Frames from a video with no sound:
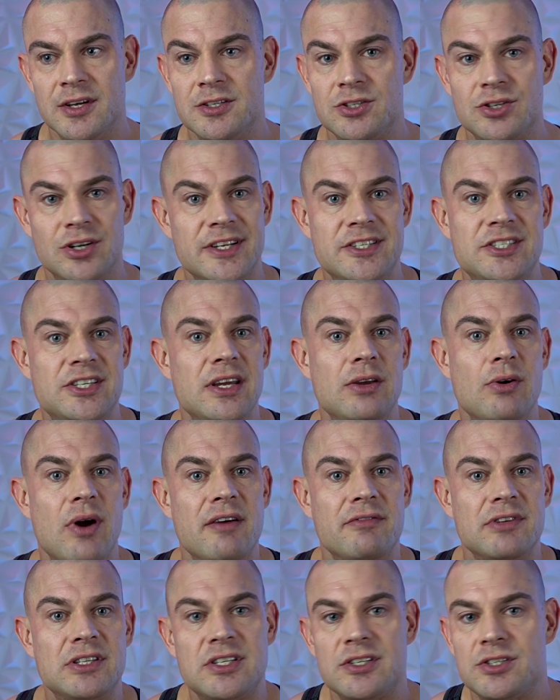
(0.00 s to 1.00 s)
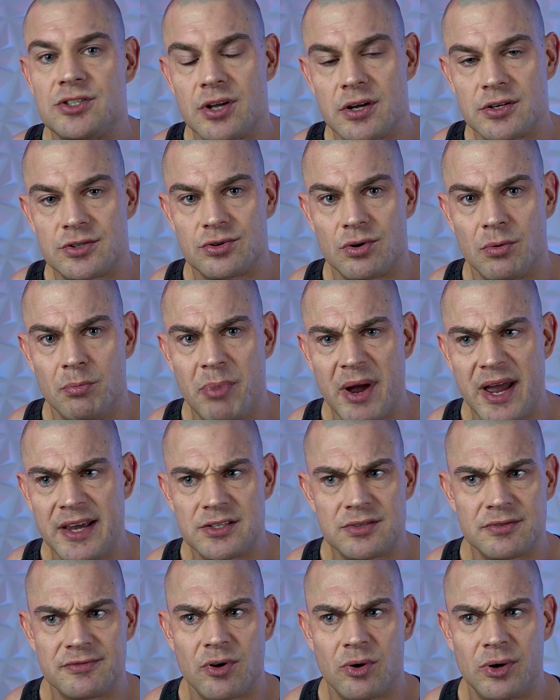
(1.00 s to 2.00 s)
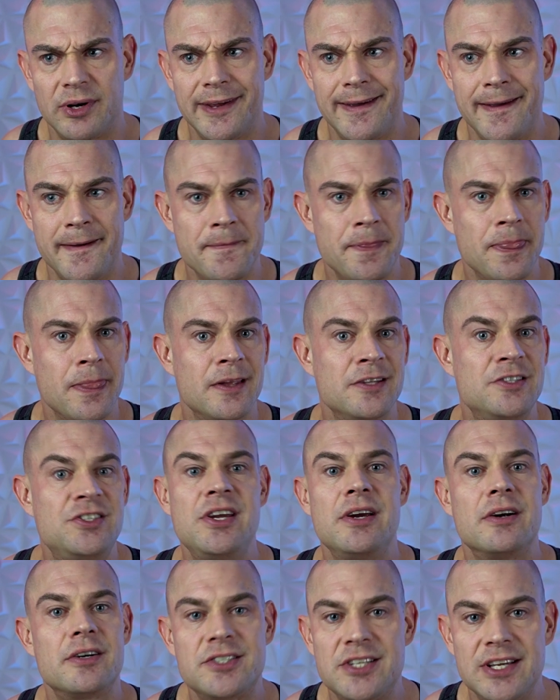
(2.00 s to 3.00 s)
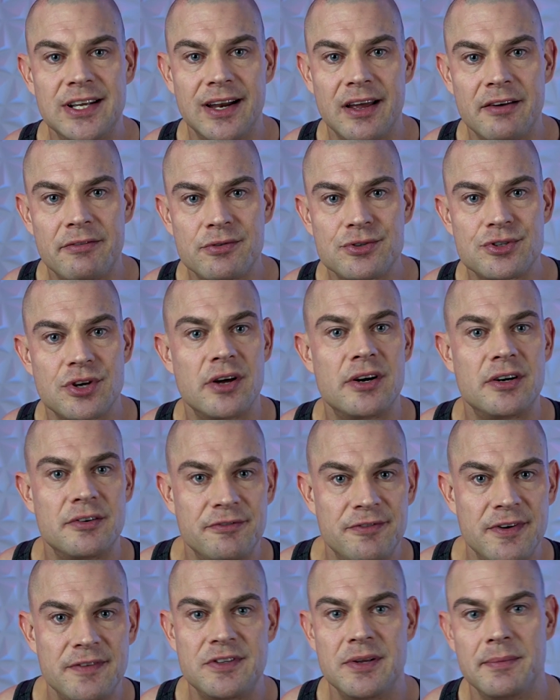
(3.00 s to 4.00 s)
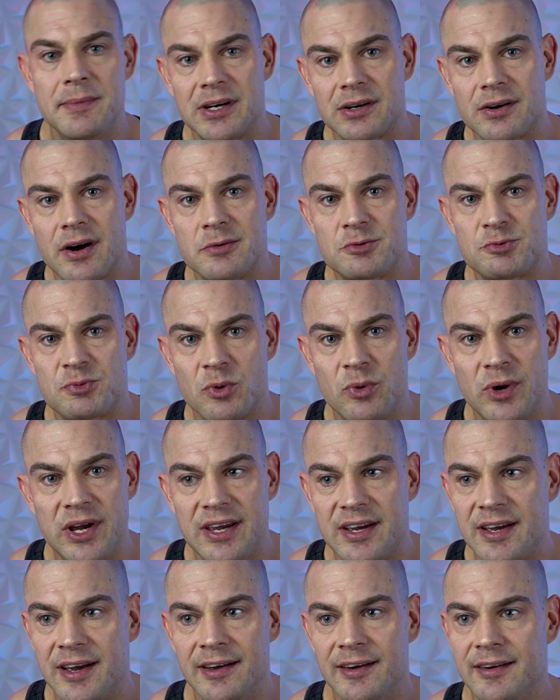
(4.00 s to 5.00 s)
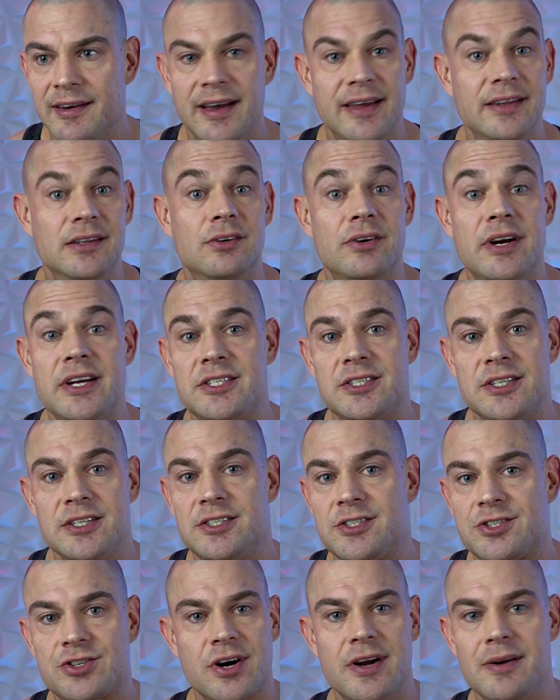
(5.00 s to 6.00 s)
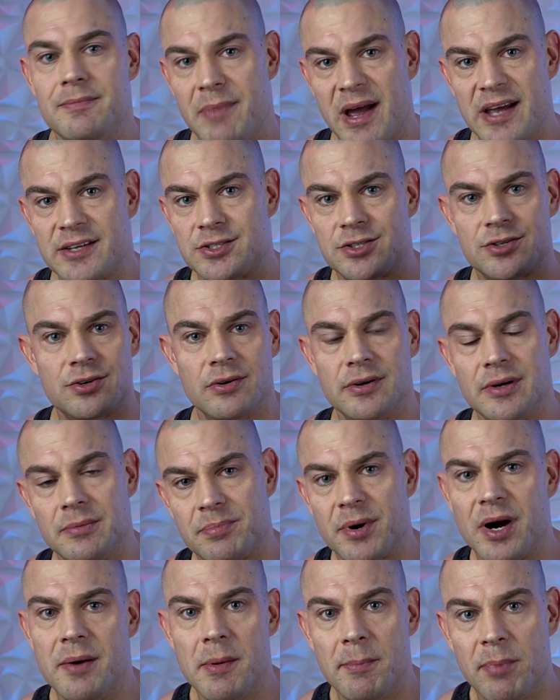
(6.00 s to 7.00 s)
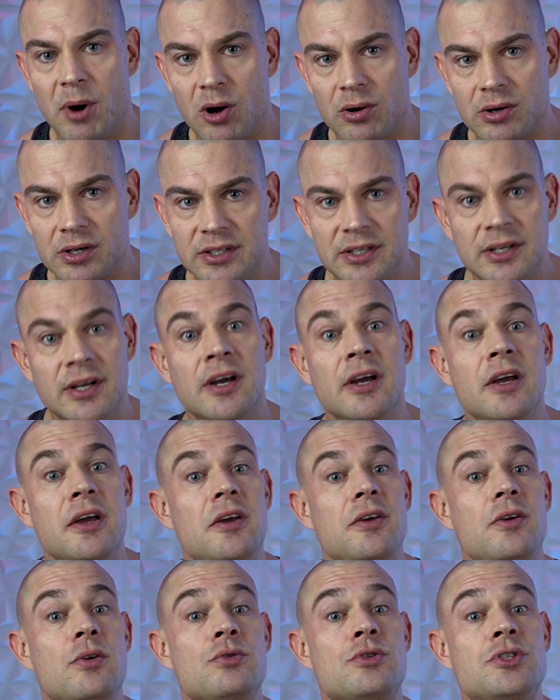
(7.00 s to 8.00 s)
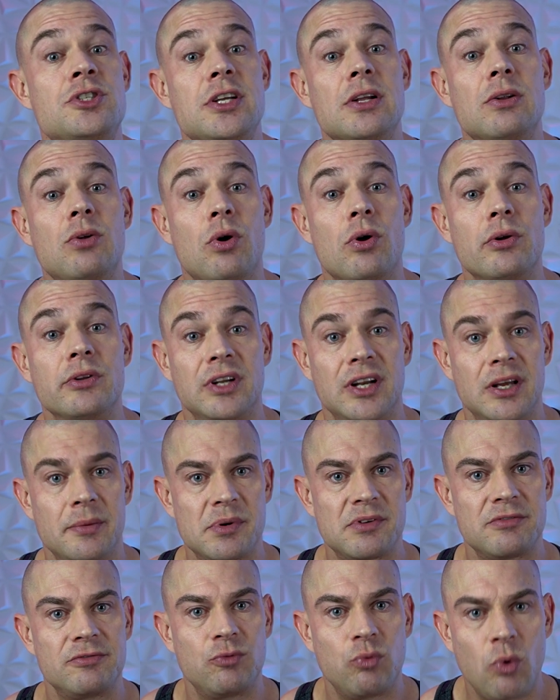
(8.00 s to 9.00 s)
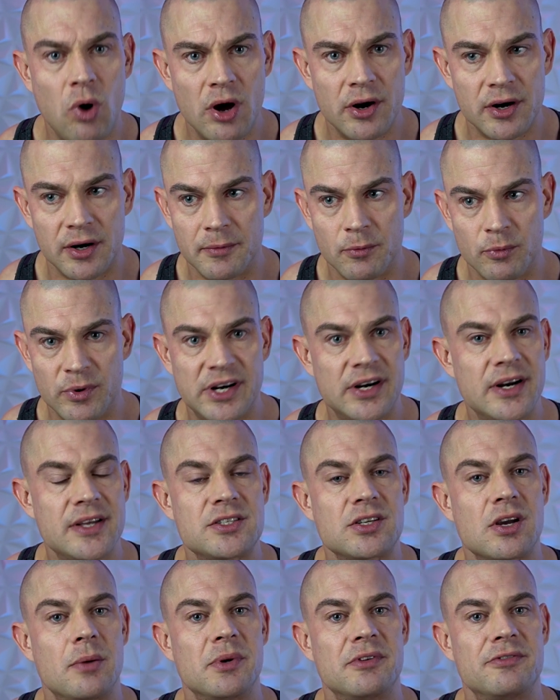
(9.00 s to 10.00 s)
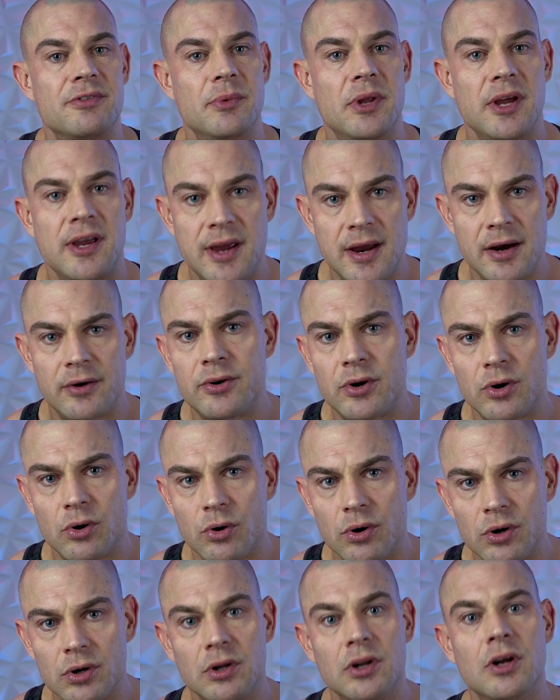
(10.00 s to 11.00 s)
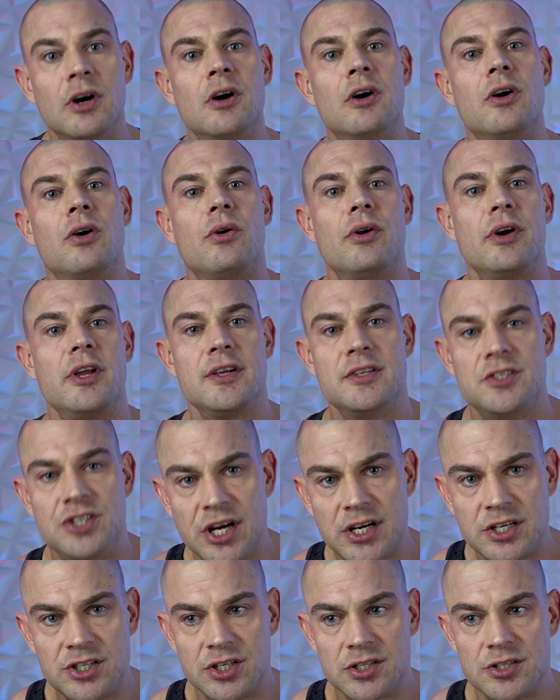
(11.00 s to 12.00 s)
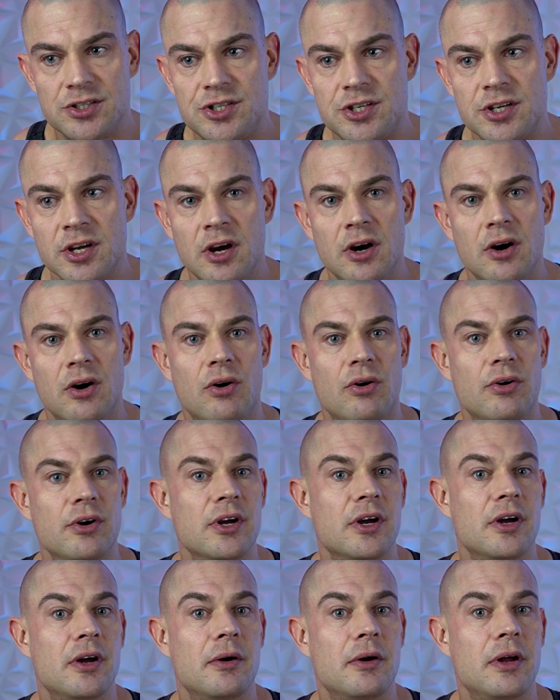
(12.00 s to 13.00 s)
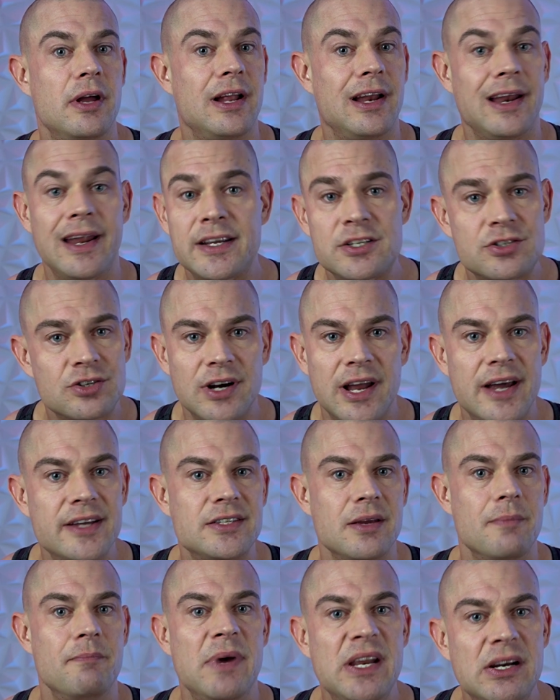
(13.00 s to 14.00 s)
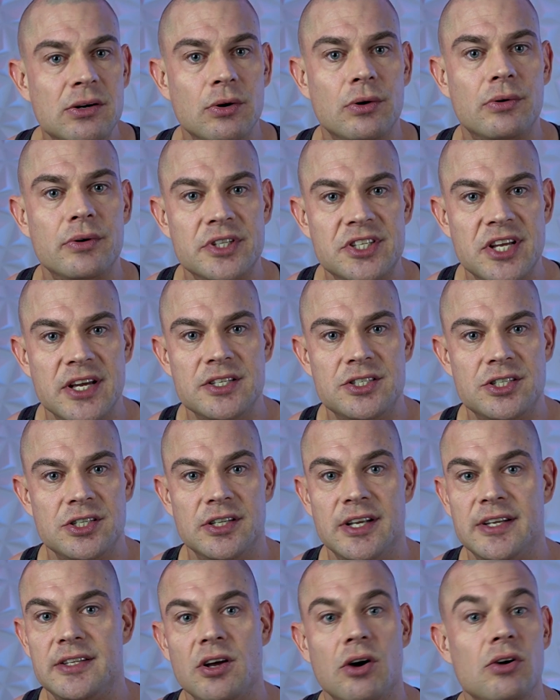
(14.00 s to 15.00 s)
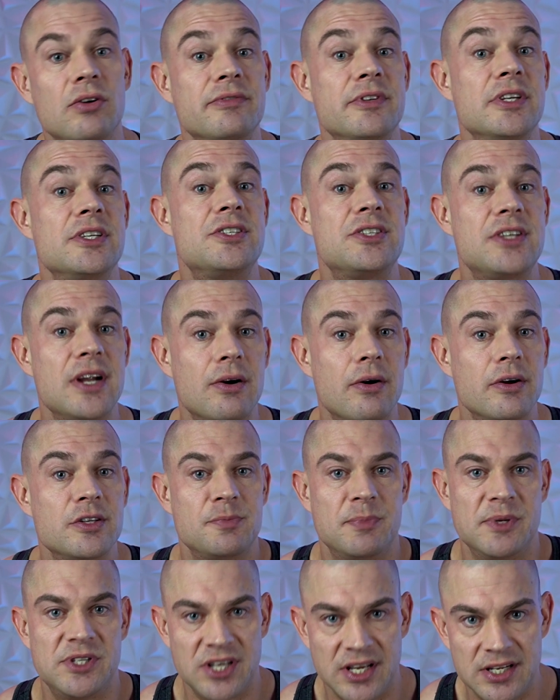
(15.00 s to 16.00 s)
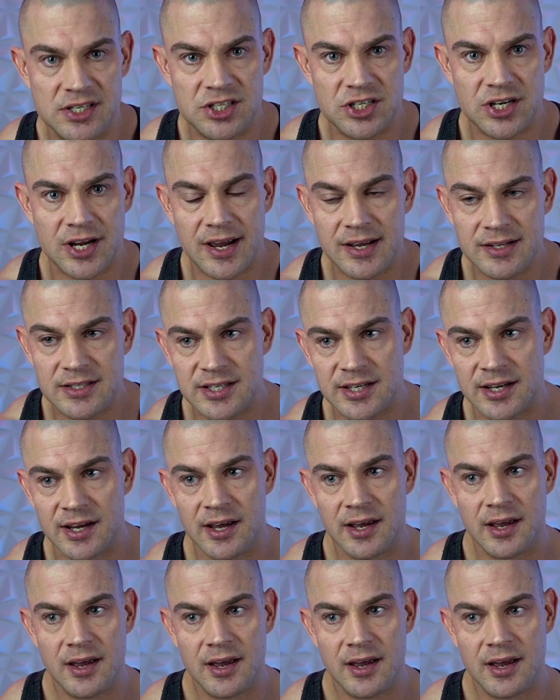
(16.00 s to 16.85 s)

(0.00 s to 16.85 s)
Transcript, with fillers: So let's say you have a testosterone base of only TRT levels, 150 milligrams per week, and the rest is trenmastrone and Primabolin. You still hold a little bit of water, whether that's coming from the carrier oil or the injections, or the electrolyte and mineral retention that all of these steroids potentiate.